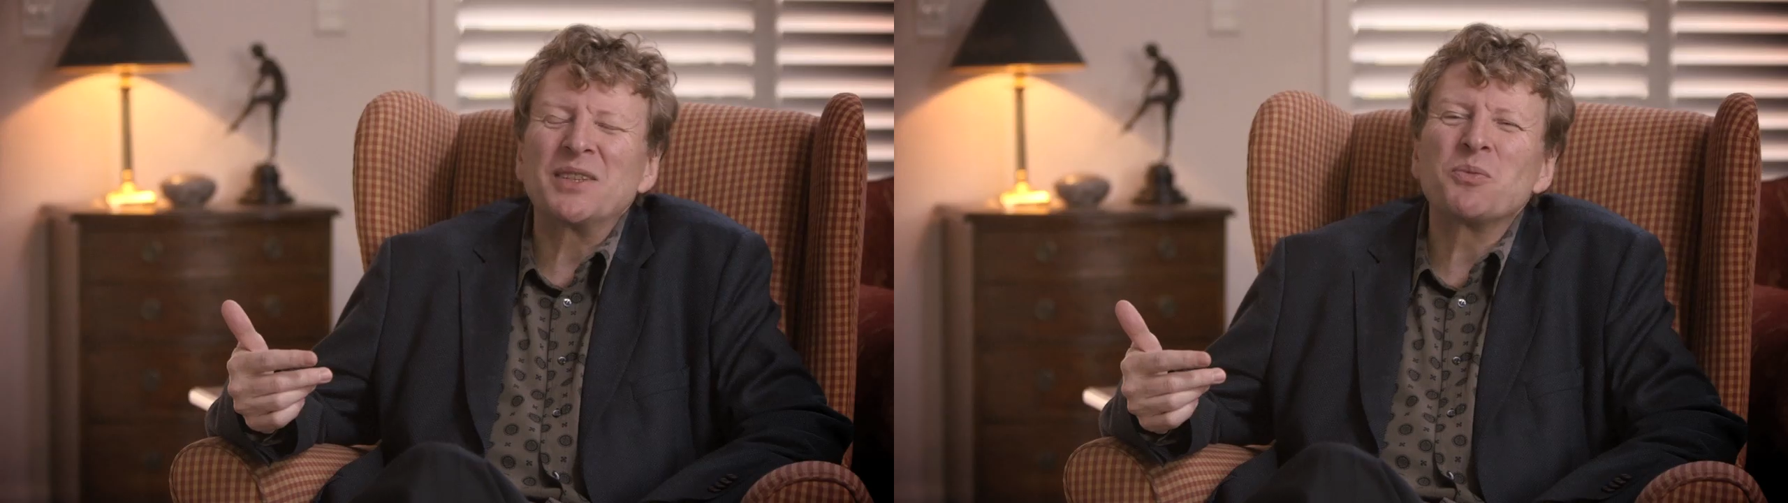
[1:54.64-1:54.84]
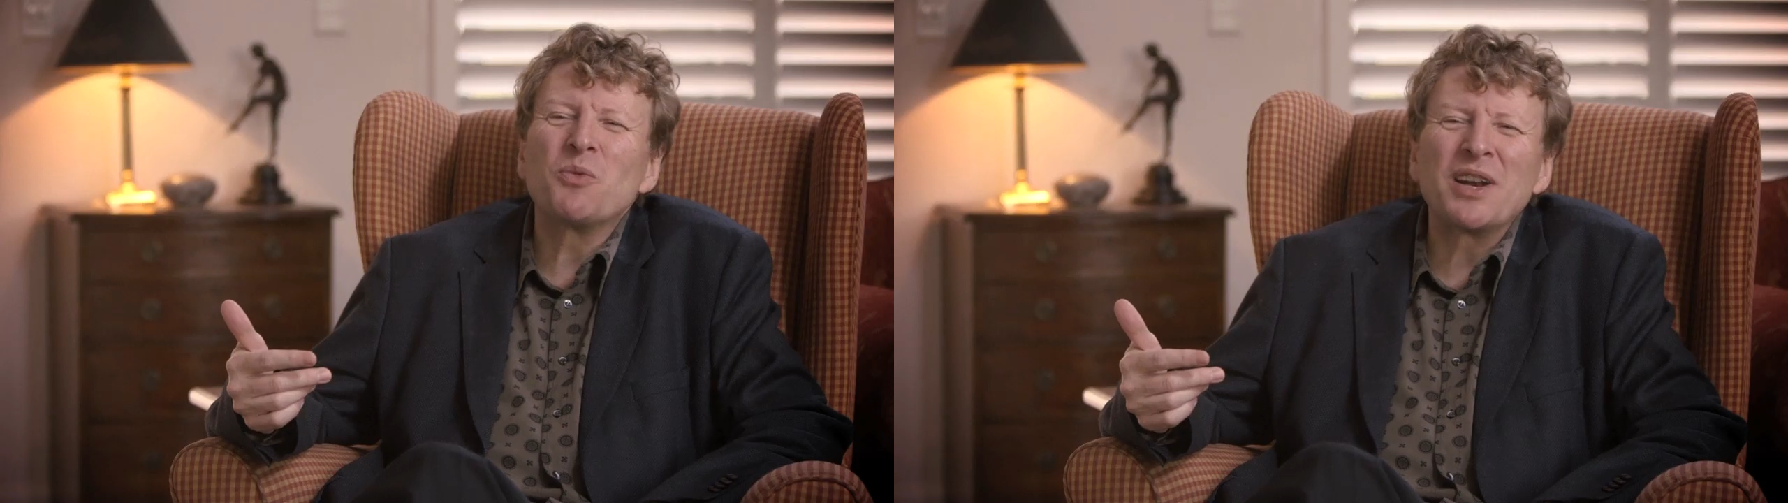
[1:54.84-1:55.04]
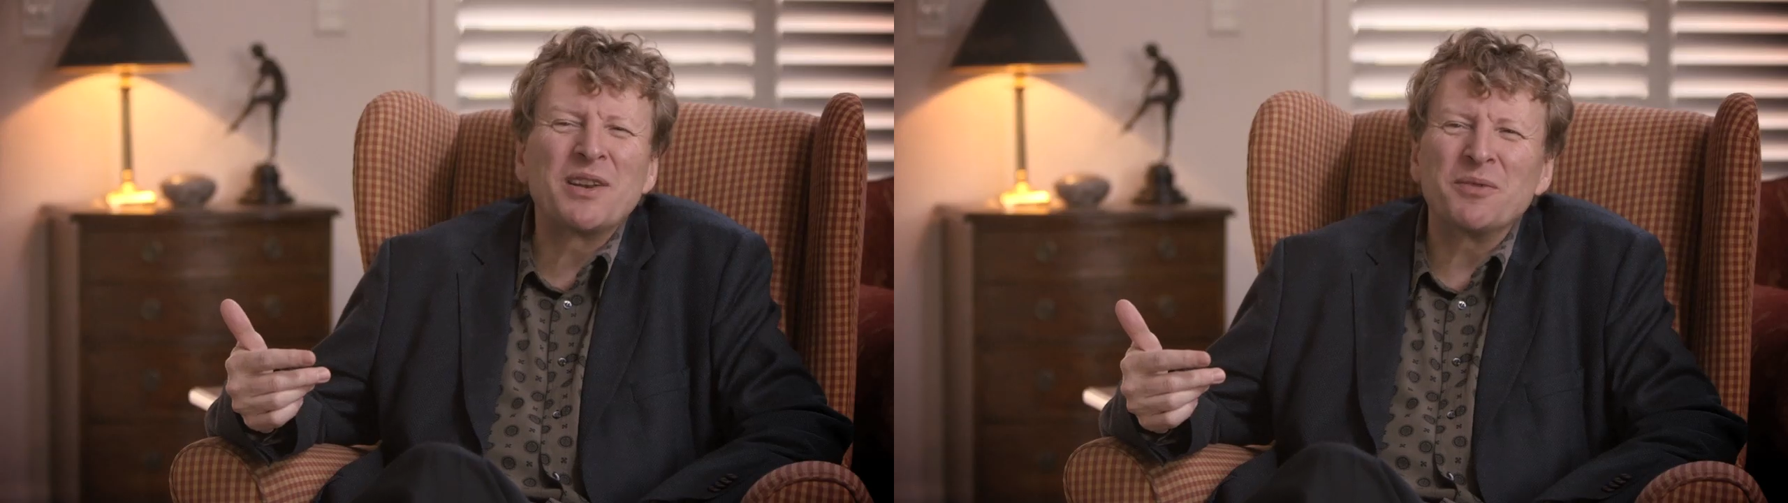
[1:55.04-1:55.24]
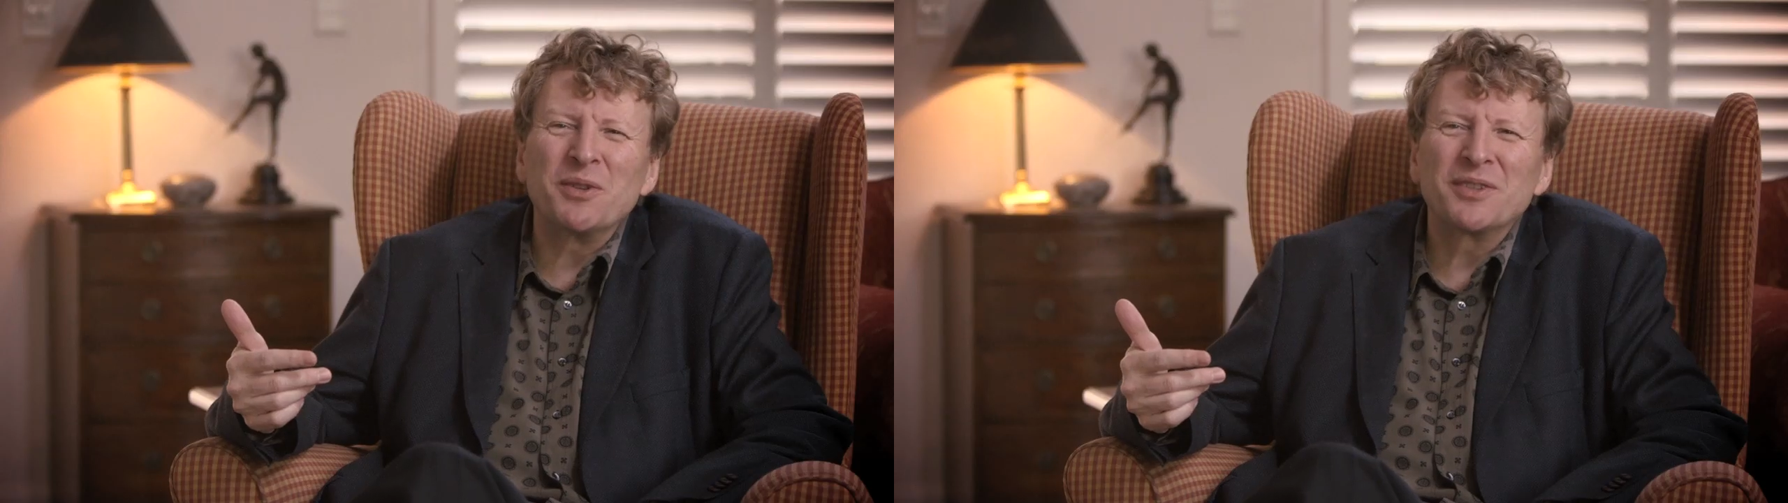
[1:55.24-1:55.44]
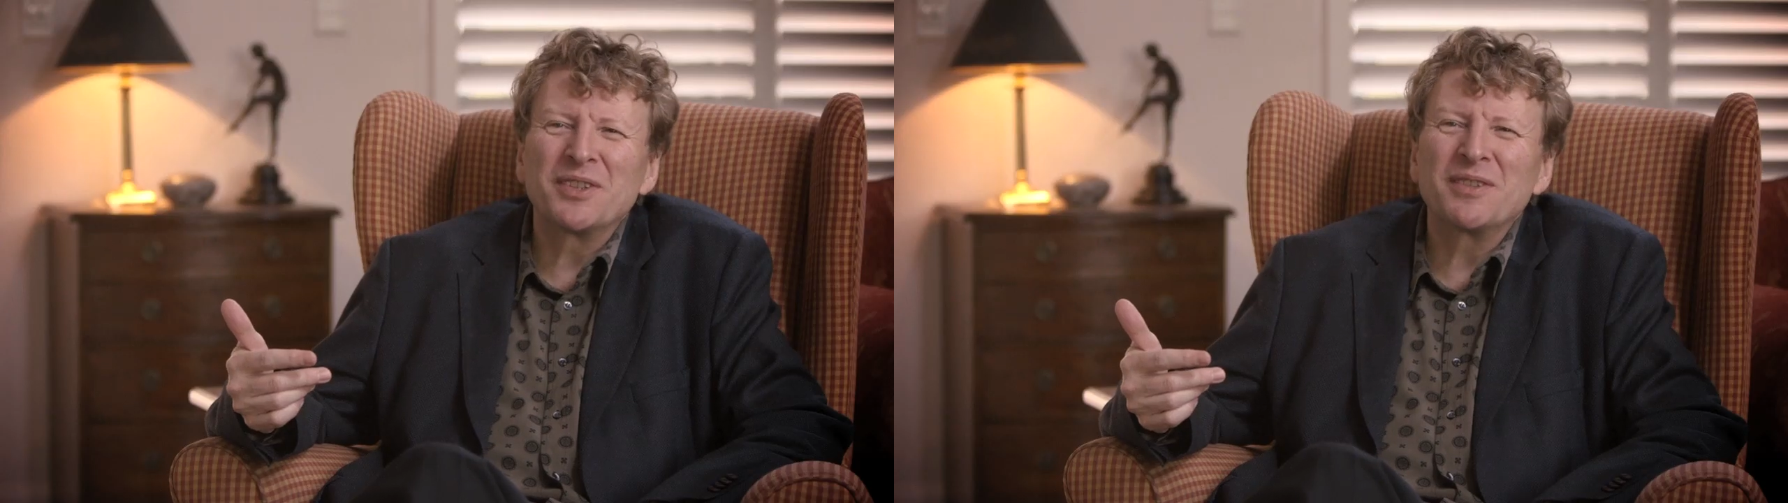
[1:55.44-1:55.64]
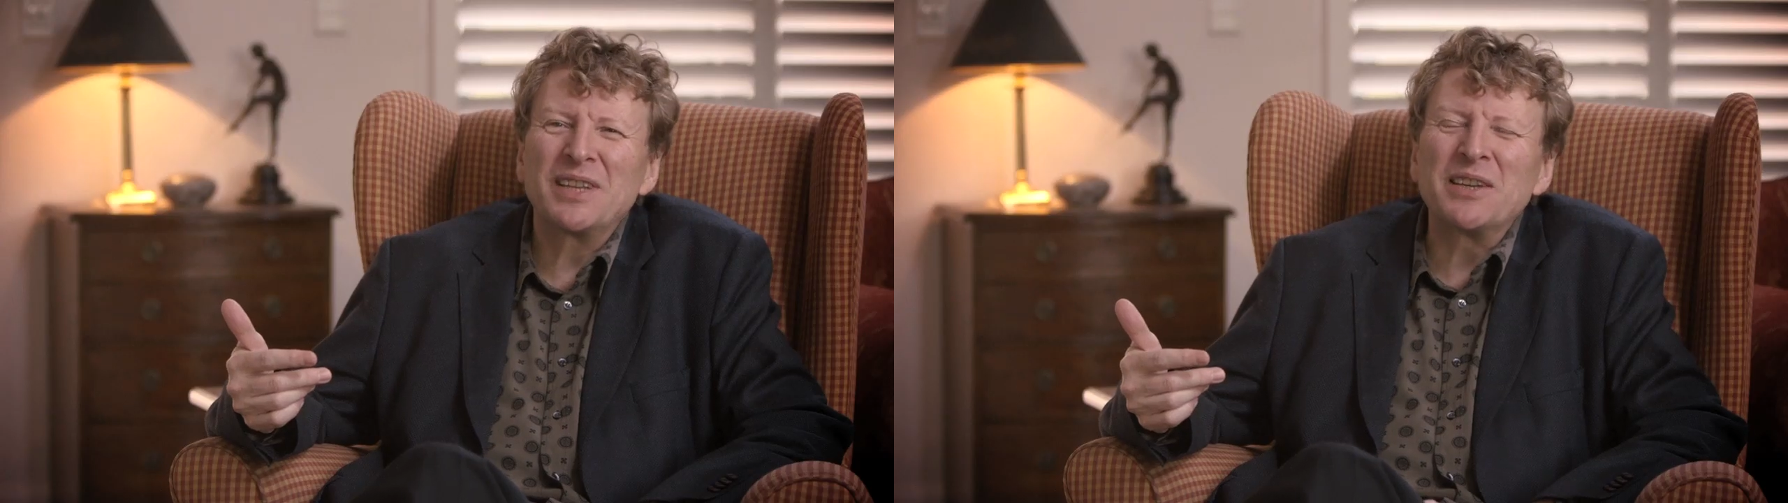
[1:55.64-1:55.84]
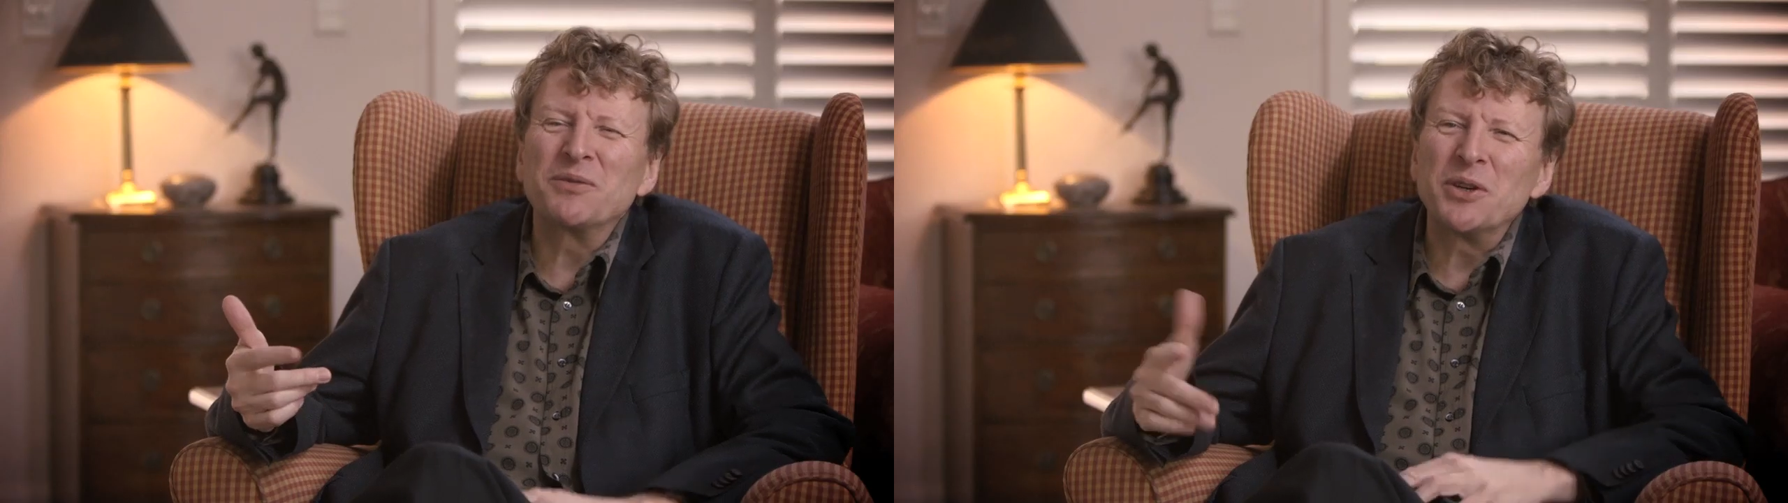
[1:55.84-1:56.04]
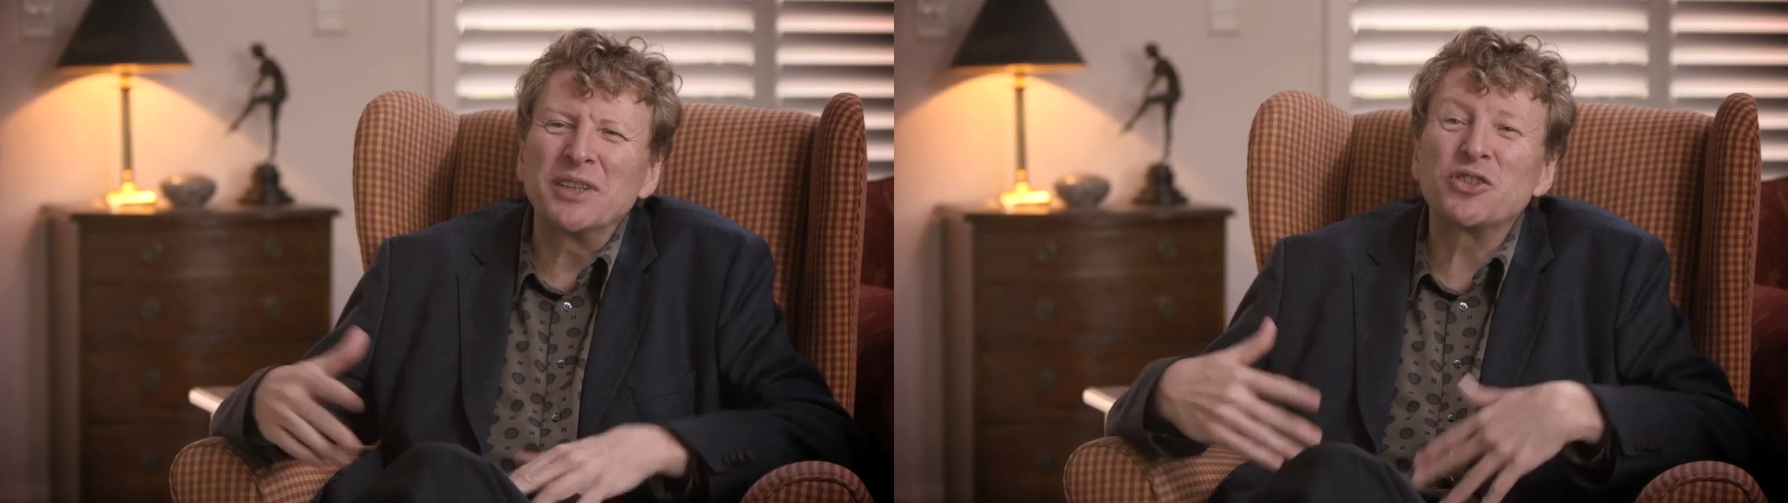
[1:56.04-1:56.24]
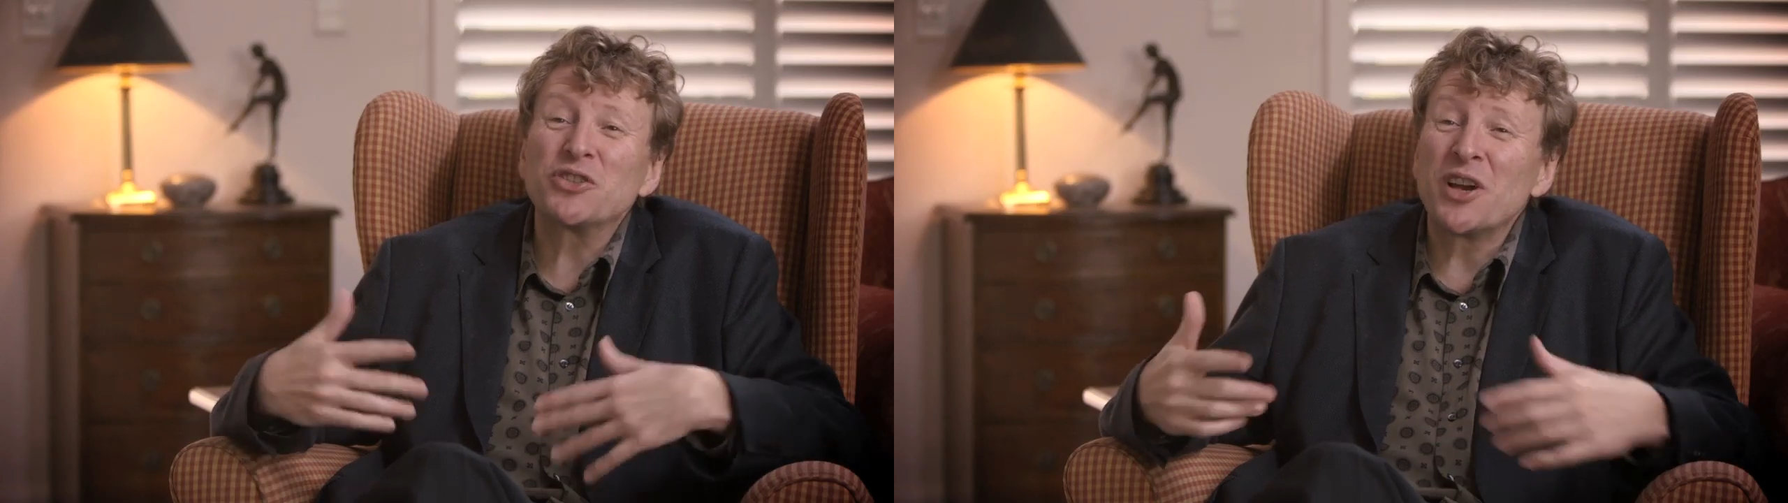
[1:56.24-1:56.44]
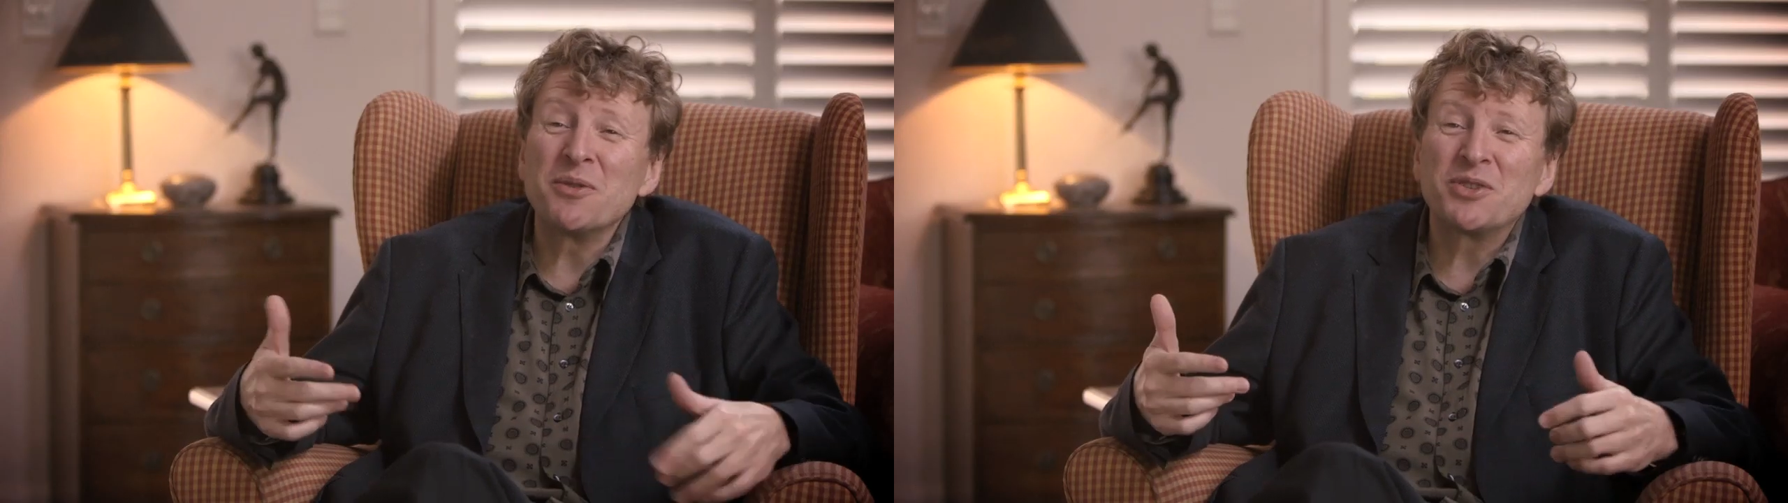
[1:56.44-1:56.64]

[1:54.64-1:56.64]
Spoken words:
It's wonderful to think of doing this show,